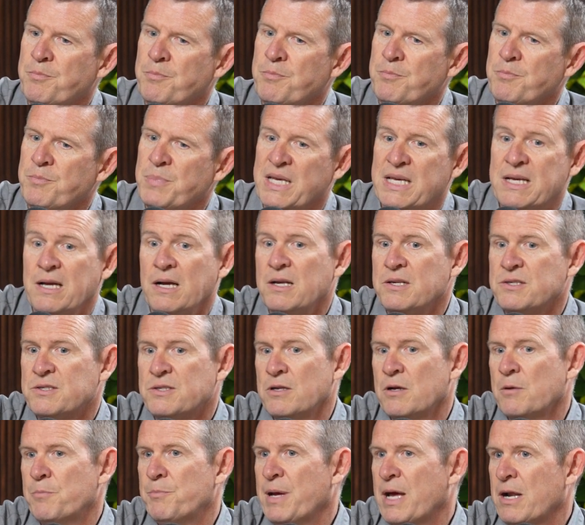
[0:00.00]
Because
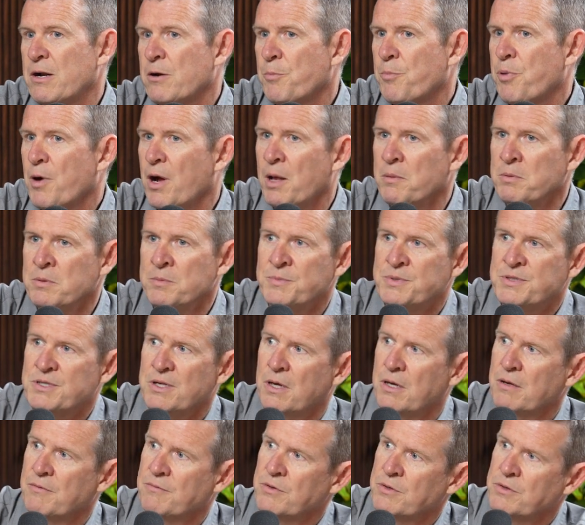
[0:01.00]
they're better problem
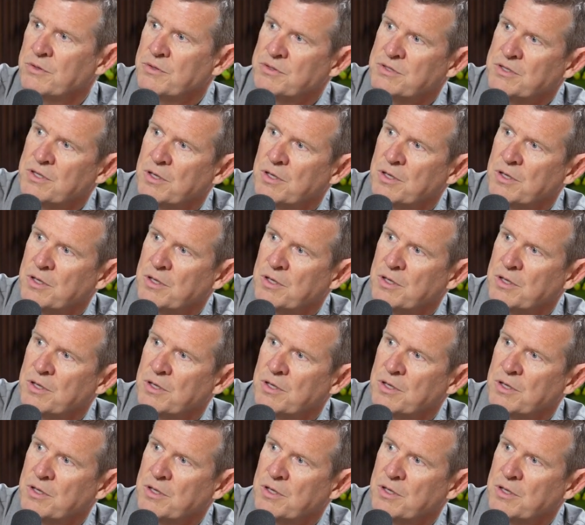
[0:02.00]
solvers.